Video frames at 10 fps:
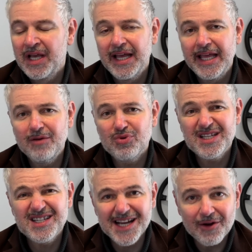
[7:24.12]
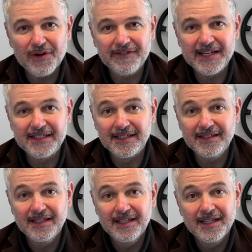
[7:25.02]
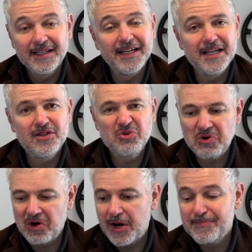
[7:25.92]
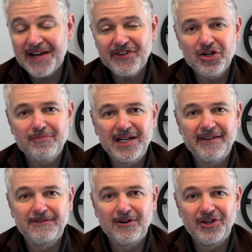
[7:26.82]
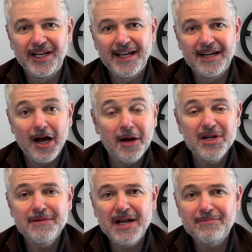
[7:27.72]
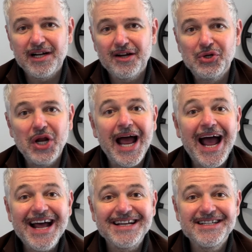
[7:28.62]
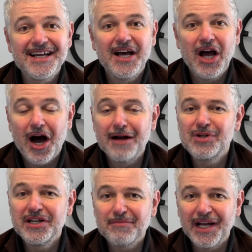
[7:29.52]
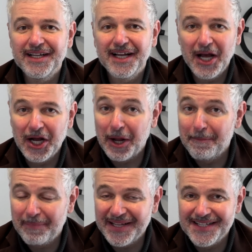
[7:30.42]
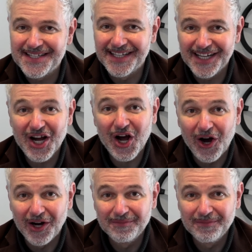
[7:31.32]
He was so offended that he thought, I'm never going to buy a Ferrari again, I'm going to make my own, and I'm going to make a competing car.